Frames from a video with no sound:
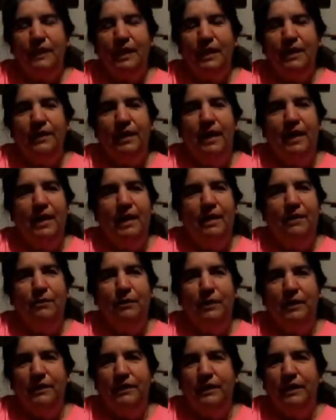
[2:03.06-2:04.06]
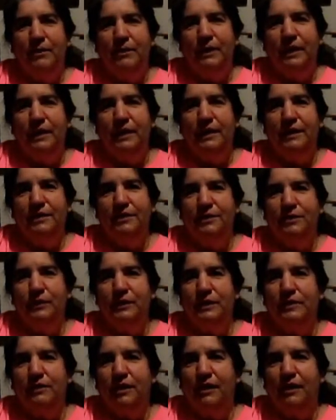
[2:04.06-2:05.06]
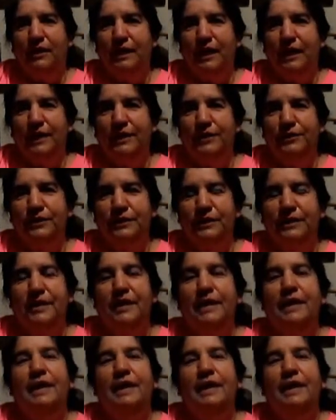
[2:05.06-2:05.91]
that one of their parents was Caucasian